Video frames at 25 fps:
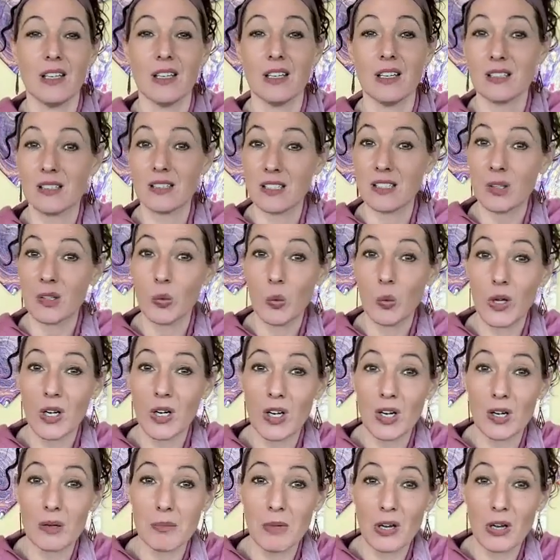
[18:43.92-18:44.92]
Is it when
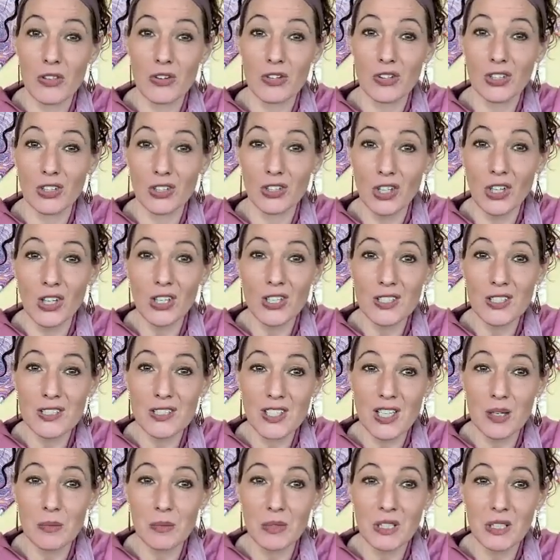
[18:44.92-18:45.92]
our mother-in-law is
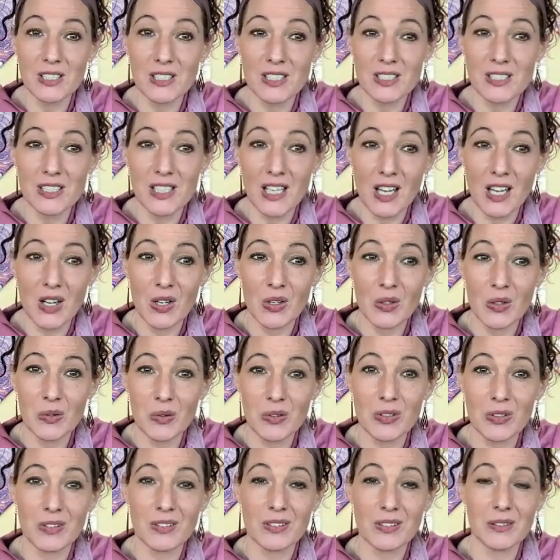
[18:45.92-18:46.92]
coming to
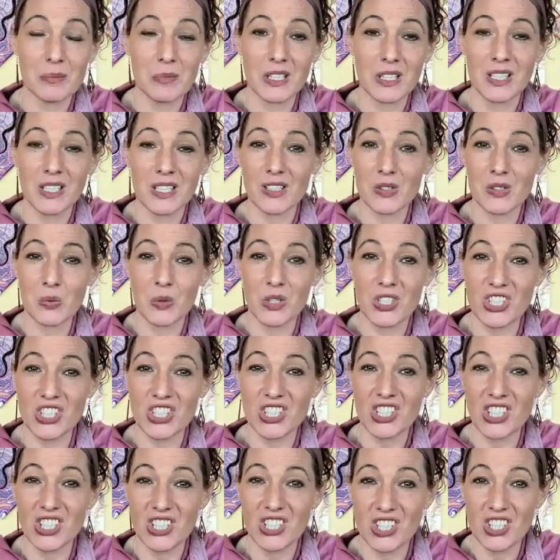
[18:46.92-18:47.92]
town? Because when
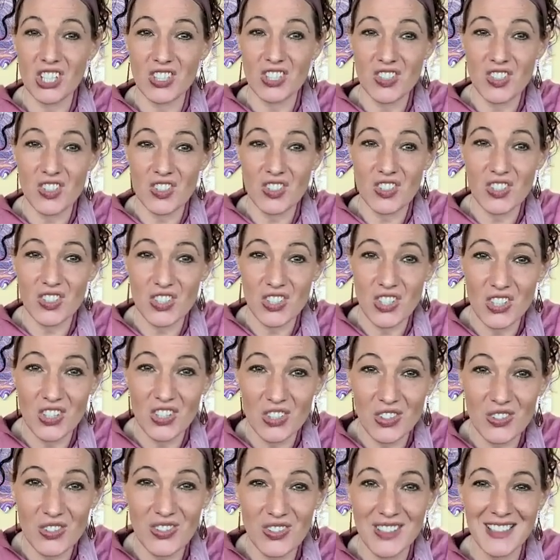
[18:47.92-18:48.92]
she judges
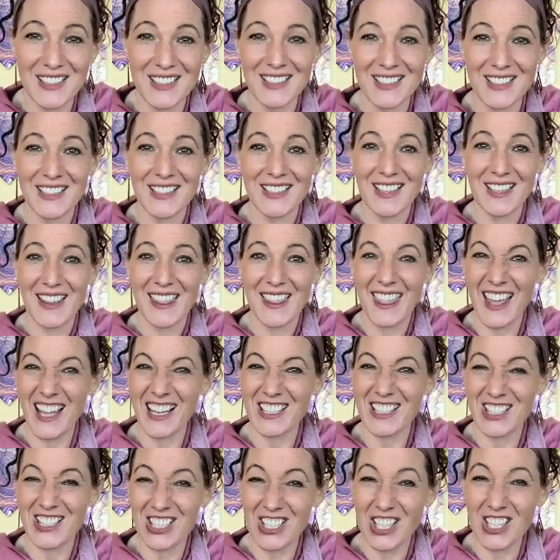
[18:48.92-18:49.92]
you,
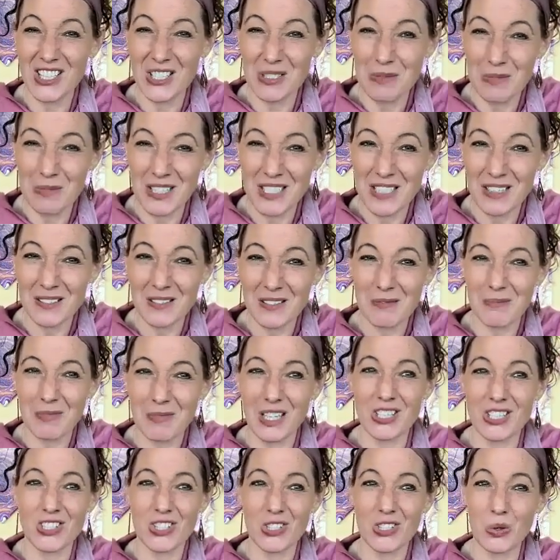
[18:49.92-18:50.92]
that judgment
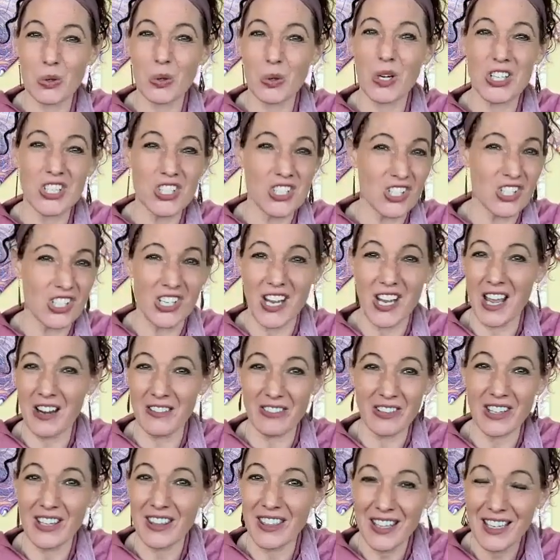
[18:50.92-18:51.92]
makes you question
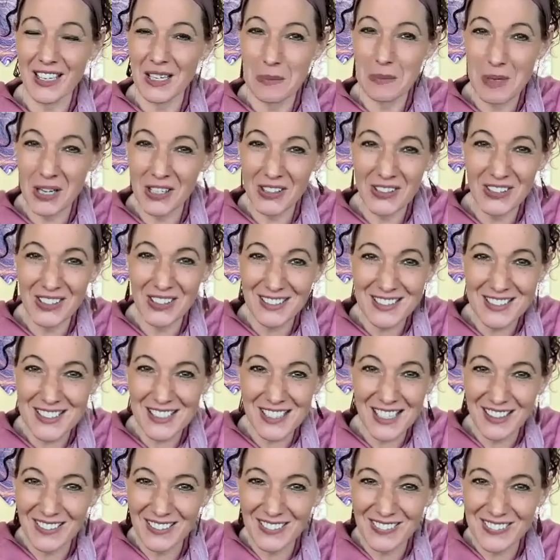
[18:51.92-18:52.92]
everything about
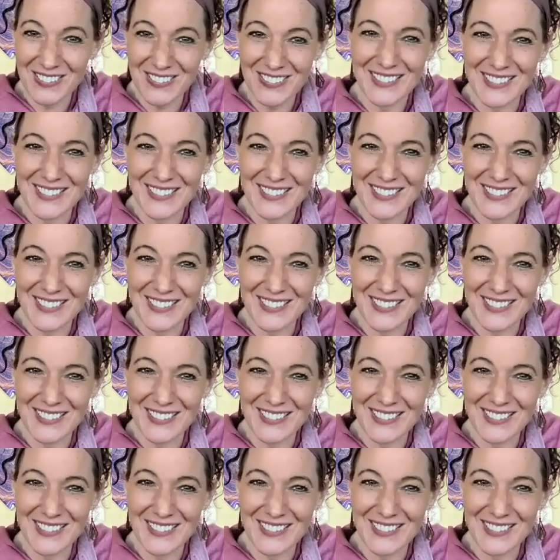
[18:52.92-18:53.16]
yourself.